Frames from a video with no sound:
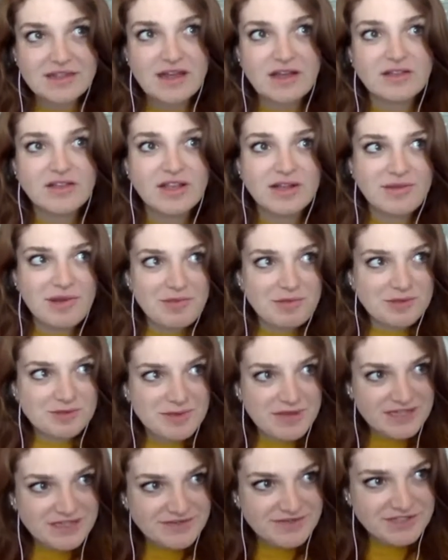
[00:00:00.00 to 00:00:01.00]
a lot of my
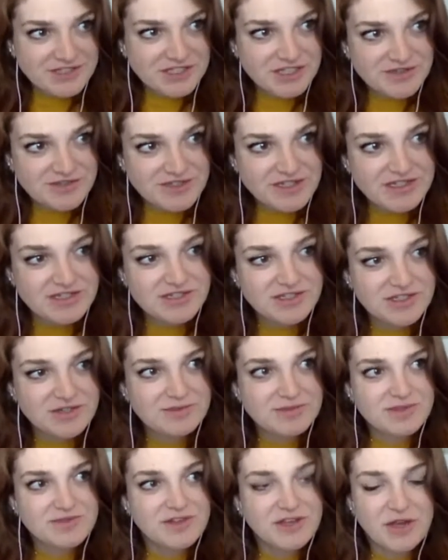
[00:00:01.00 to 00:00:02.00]
perspective has shifted in
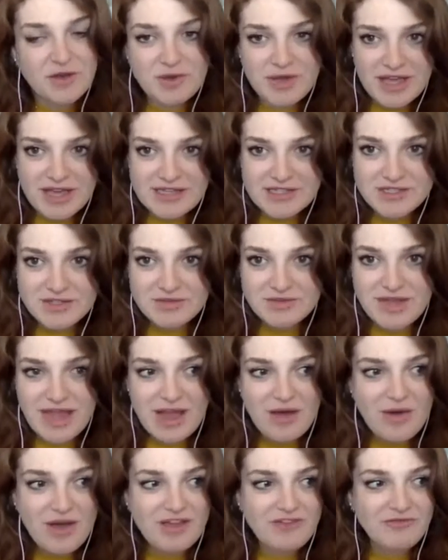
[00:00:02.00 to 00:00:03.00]
terms of like, okay, so
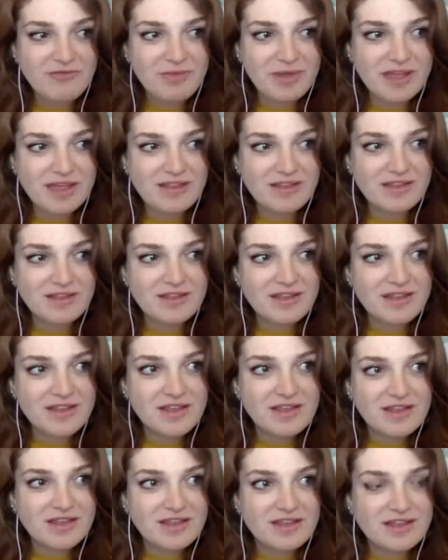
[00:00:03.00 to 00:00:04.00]
now I've been
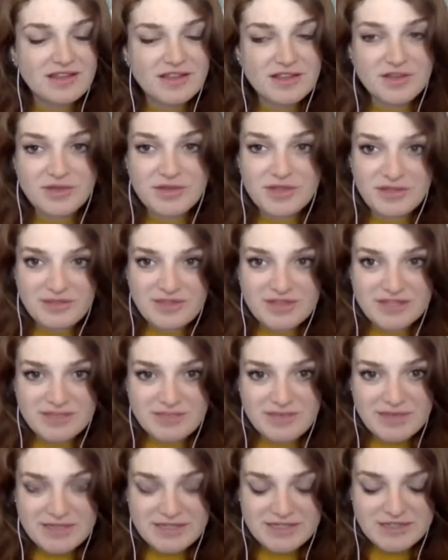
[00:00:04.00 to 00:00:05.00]
given this
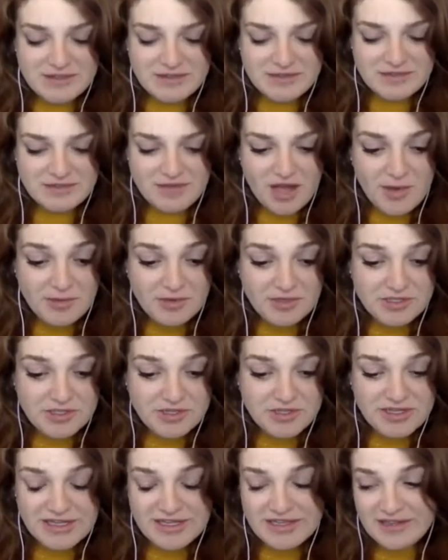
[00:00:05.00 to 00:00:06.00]
amazing
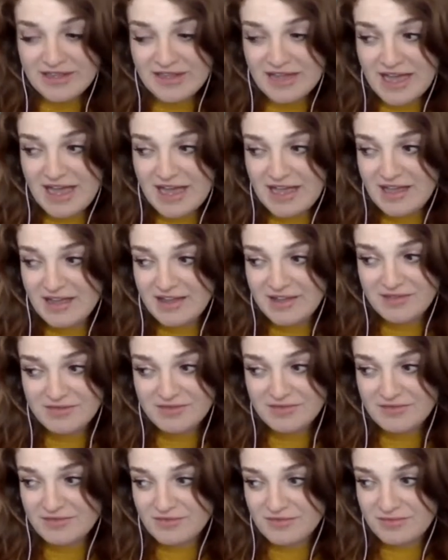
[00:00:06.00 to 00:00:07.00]
opportunity, like
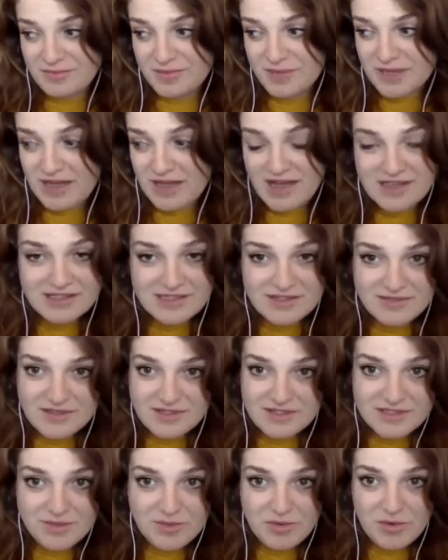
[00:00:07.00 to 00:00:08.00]
because of
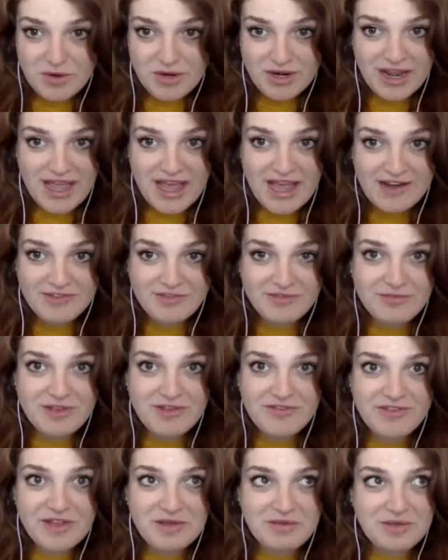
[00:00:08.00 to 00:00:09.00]
the support I had from
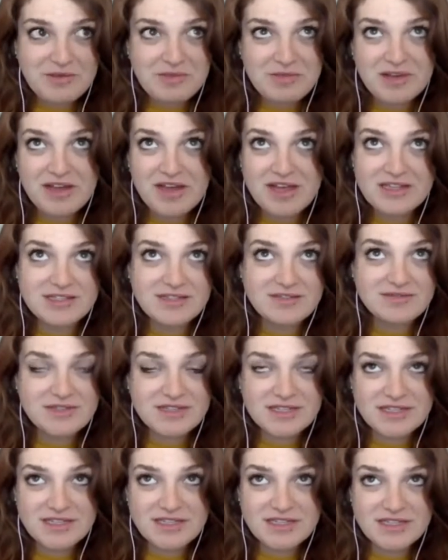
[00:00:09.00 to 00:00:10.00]
my family, because of
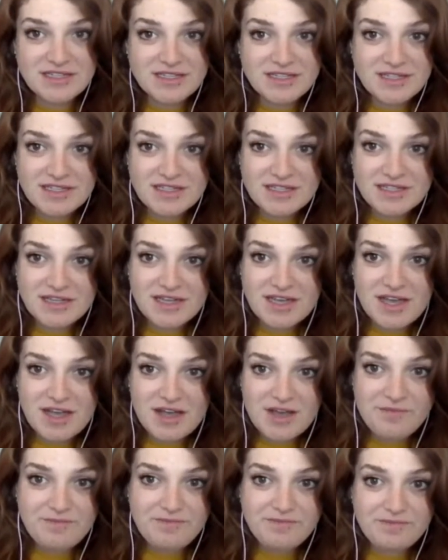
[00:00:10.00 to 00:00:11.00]
the
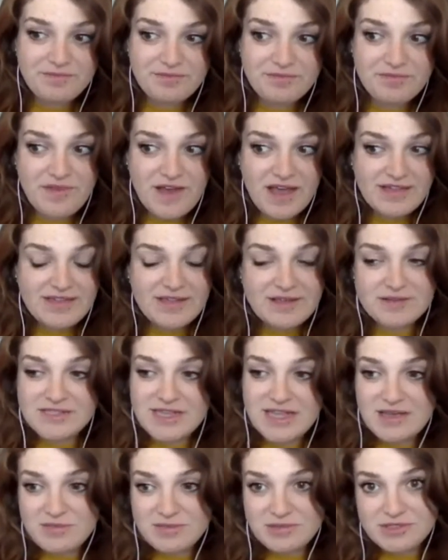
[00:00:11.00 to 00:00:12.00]
fact that I was
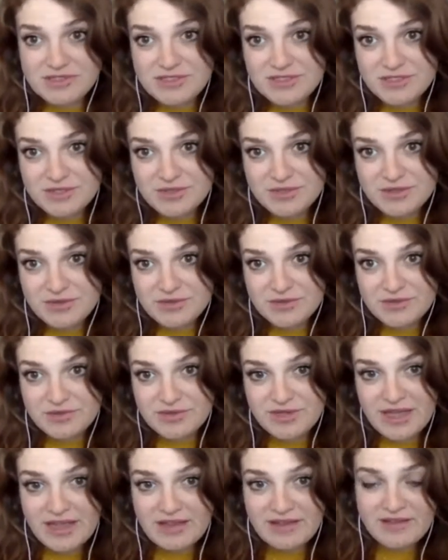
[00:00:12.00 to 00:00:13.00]
able
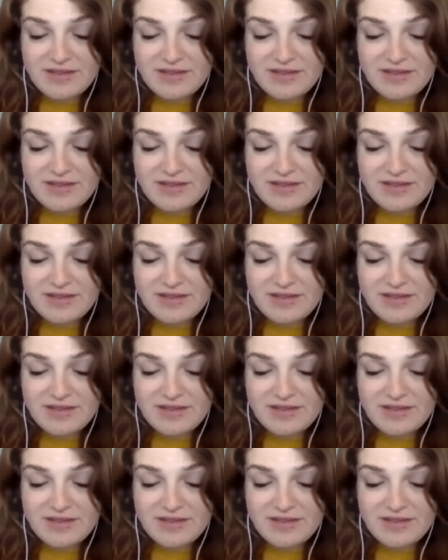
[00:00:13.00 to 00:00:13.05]
to get